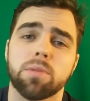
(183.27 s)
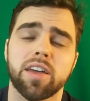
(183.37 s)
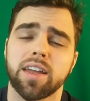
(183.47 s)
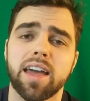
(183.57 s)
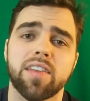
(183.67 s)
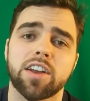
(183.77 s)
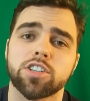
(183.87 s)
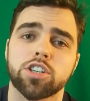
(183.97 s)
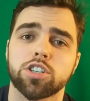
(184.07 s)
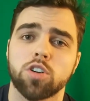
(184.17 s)
But again, that
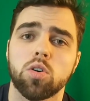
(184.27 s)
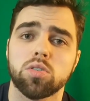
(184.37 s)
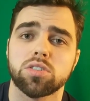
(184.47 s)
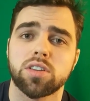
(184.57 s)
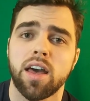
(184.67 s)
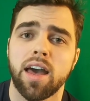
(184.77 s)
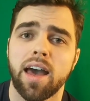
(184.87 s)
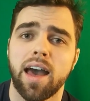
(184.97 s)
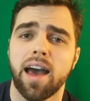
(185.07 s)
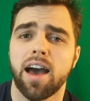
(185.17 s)
just shows
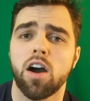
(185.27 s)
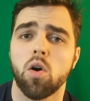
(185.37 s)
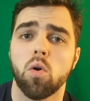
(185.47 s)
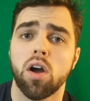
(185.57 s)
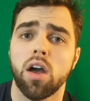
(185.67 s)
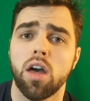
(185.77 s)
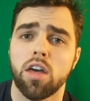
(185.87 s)
how